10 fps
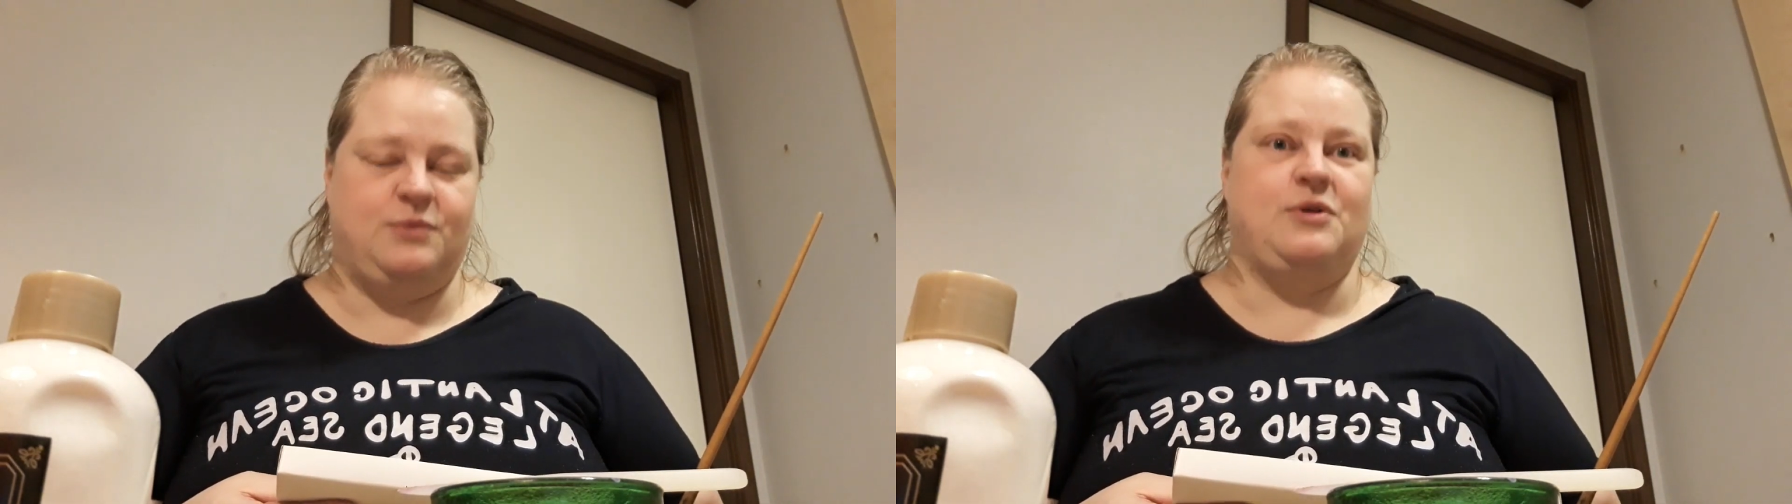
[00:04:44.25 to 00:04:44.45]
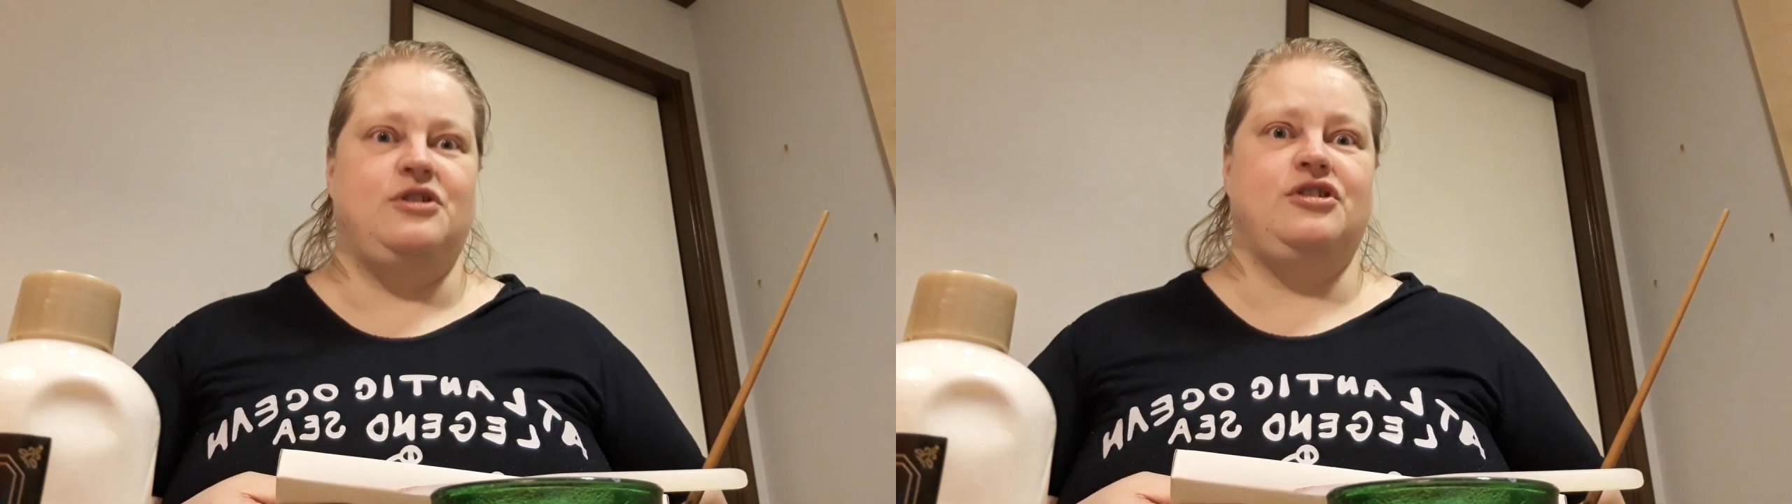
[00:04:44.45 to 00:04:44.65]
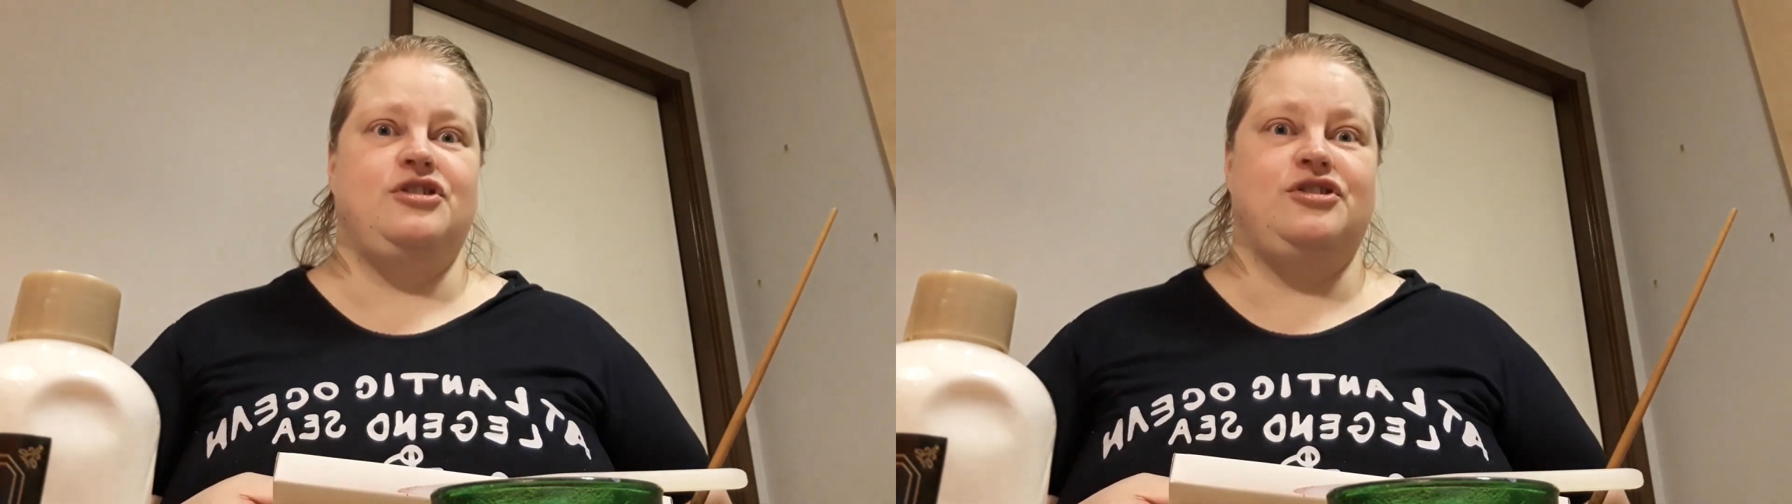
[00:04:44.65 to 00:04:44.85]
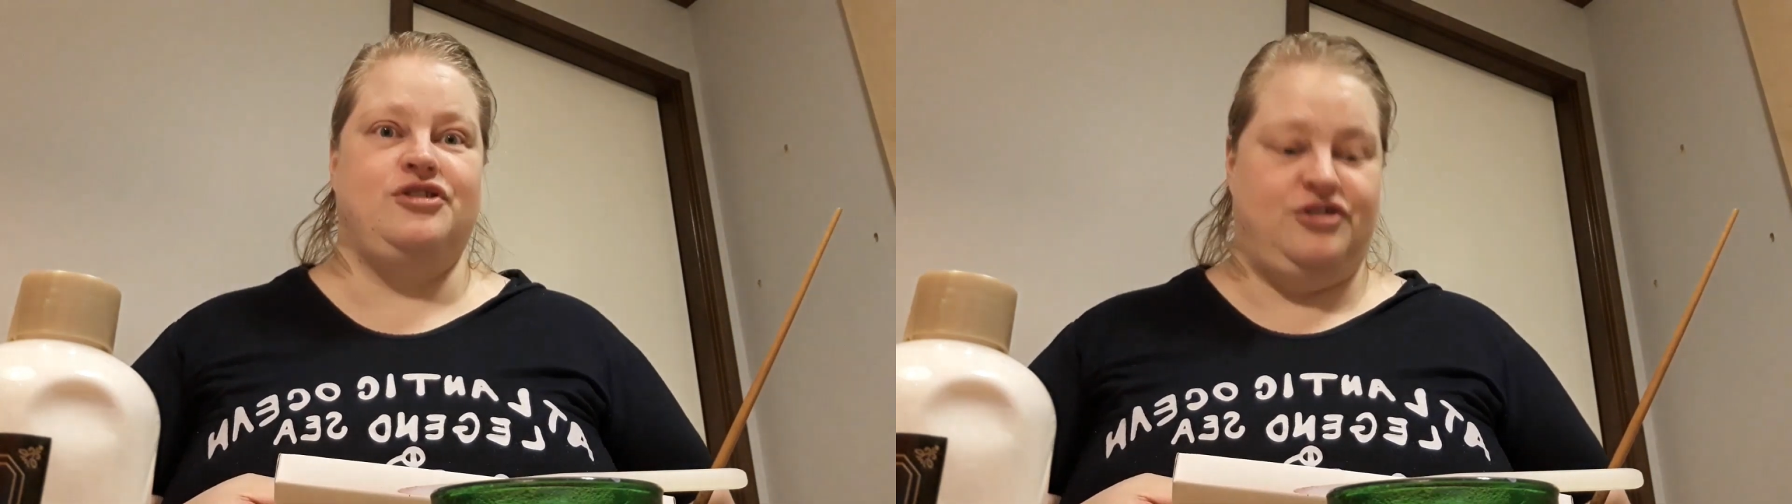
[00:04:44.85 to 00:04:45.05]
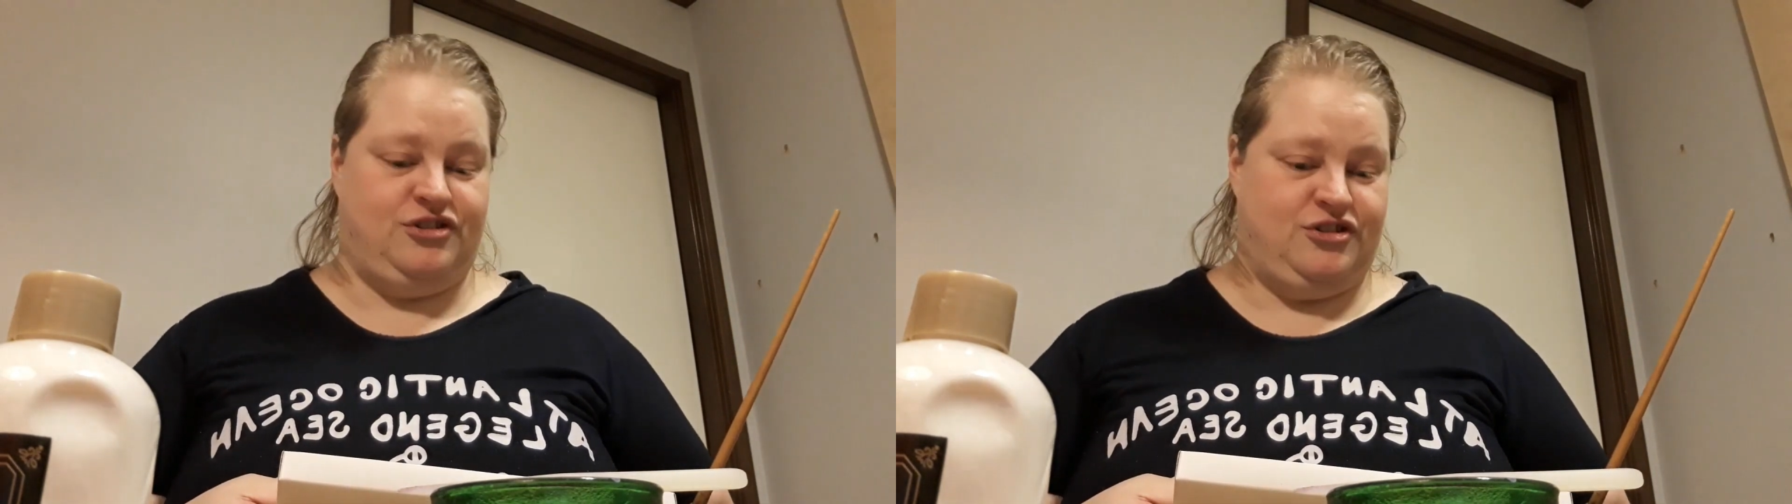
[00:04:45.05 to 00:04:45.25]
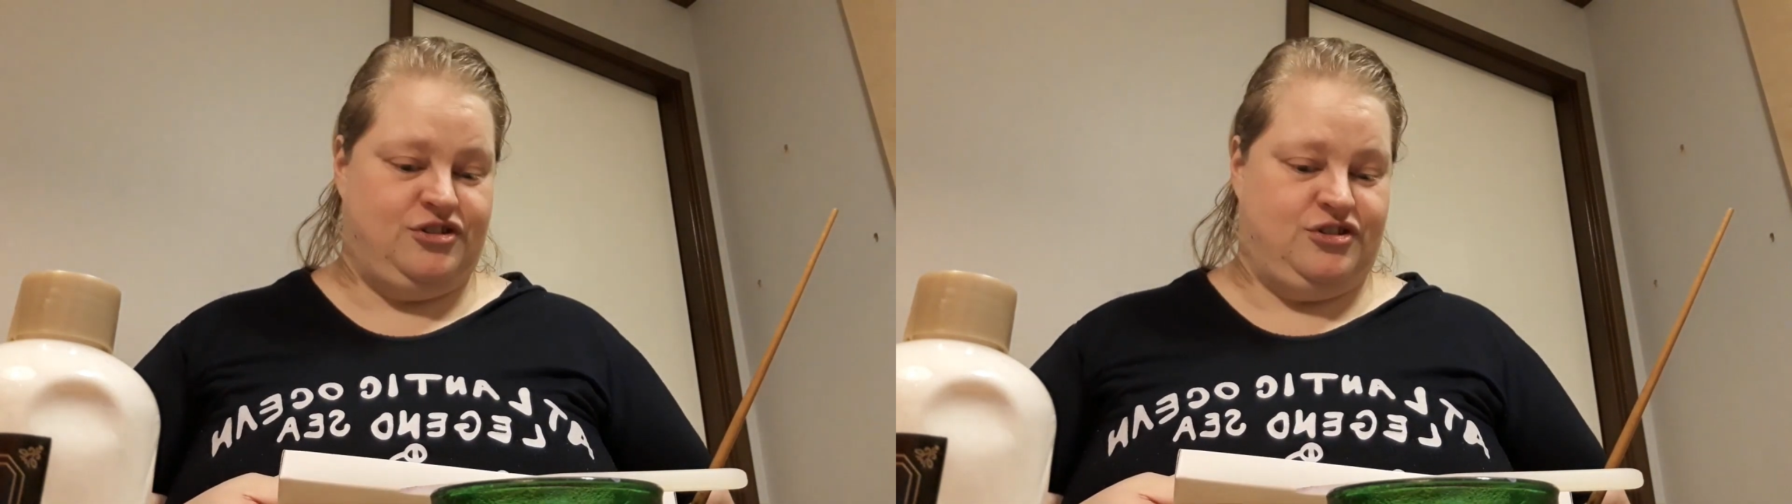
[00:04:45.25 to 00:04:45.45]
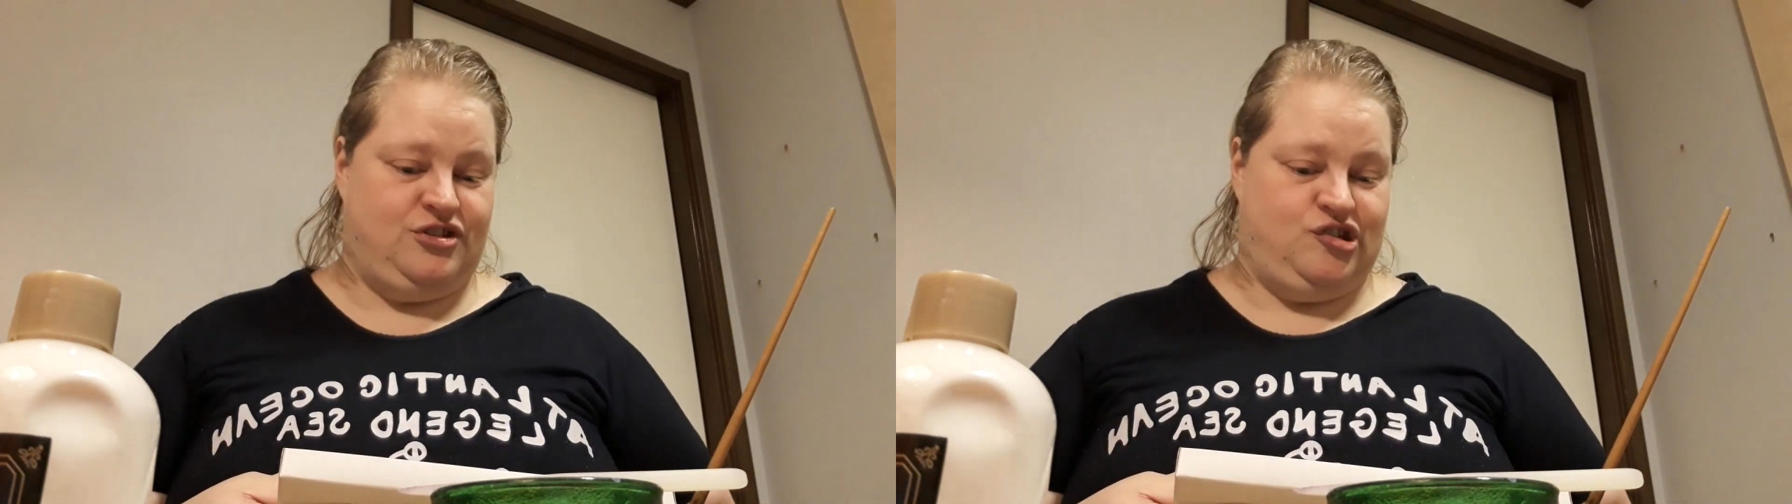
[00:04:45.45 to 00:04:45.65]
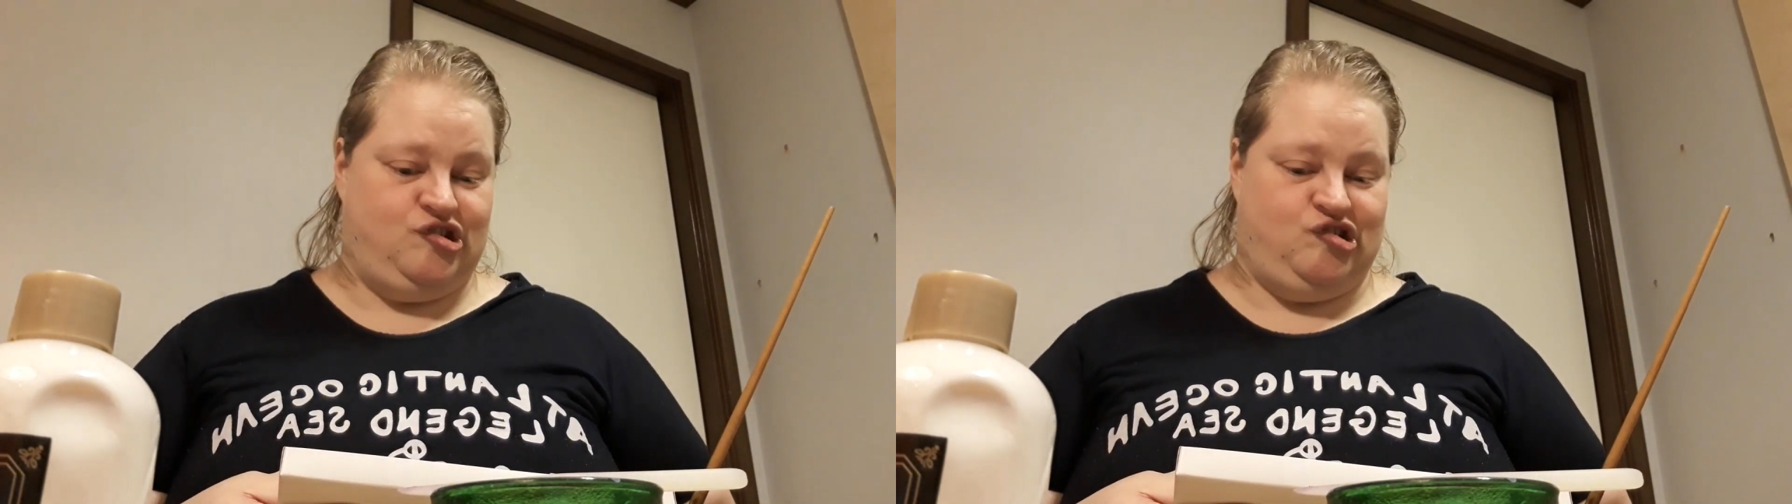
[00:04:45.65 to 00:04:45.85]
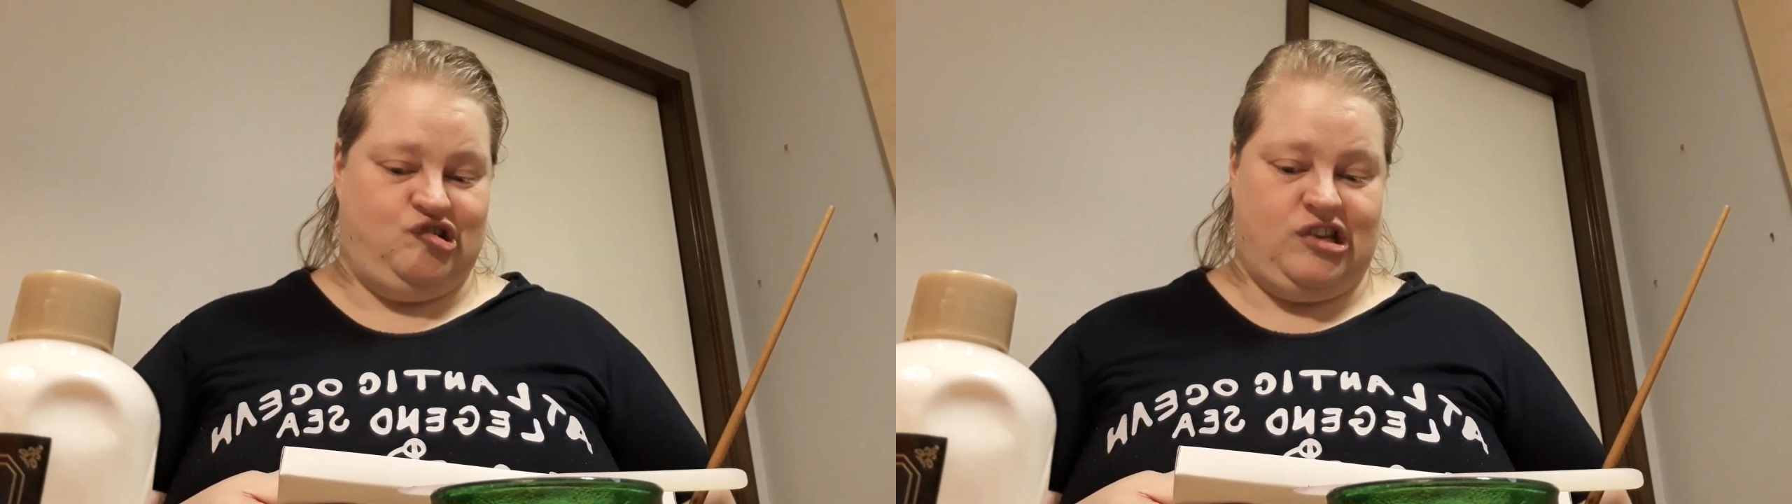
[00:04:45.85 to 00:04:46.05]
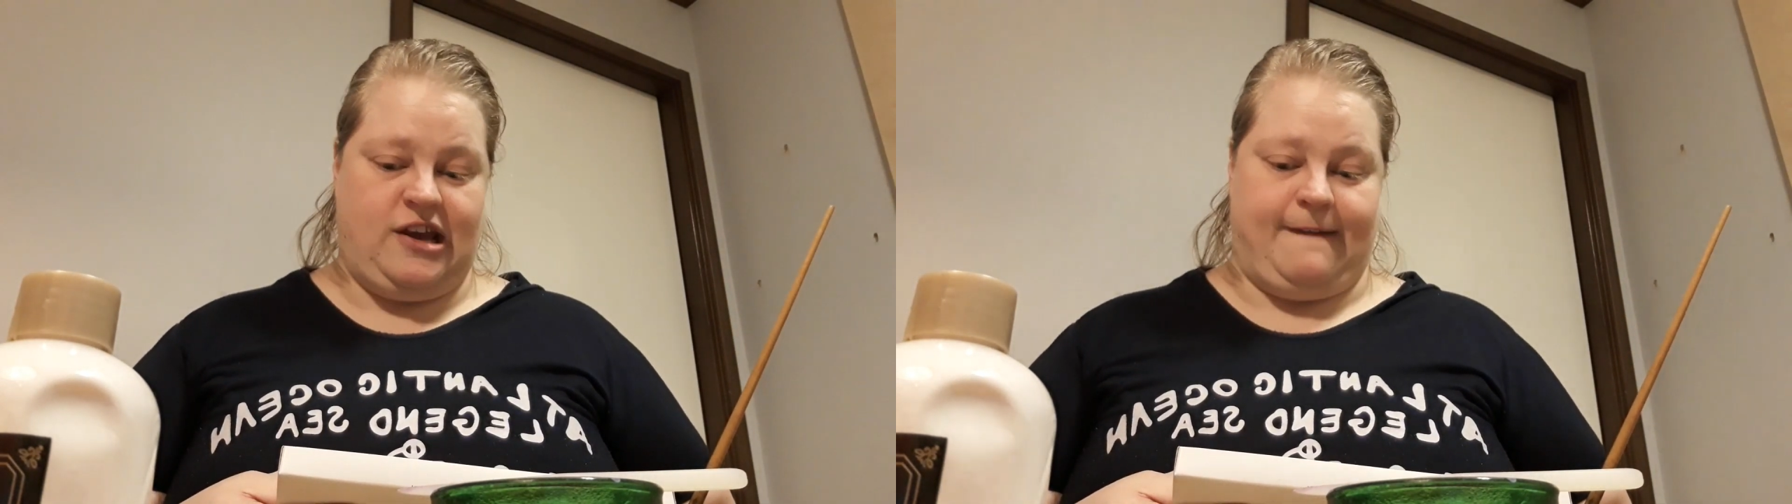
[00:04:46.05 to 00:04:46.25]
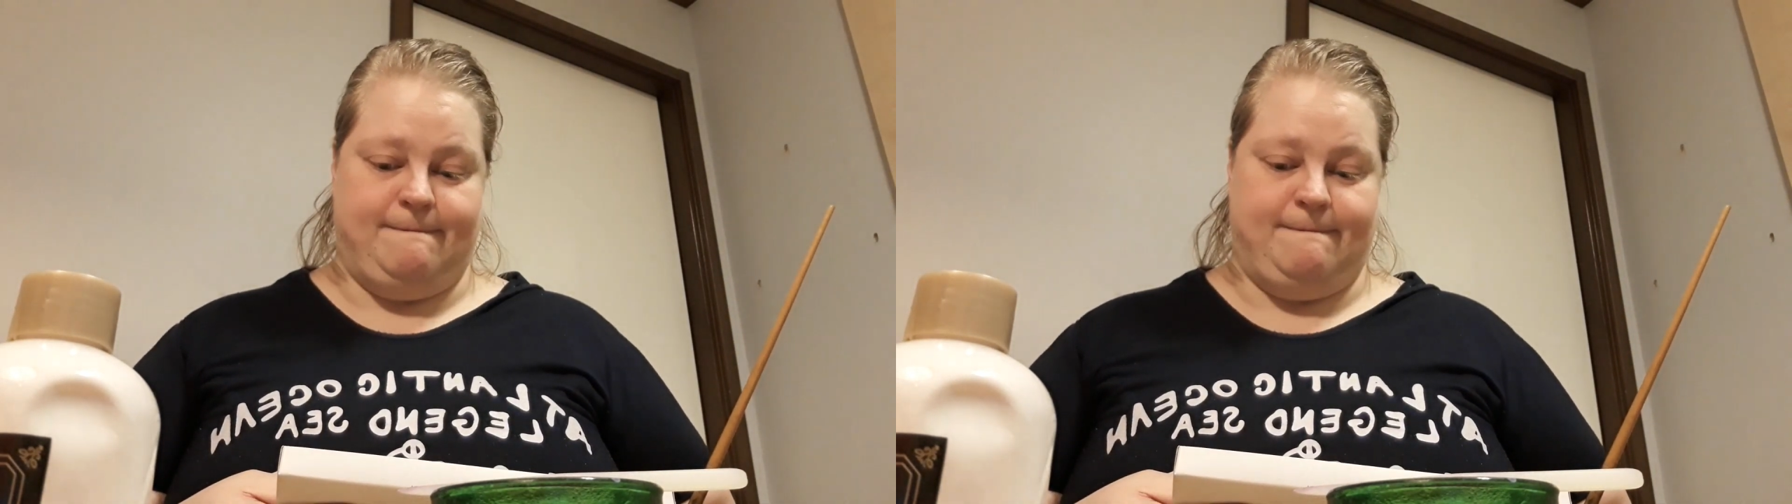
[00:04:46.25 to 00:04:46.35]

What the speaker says: work. Yeah.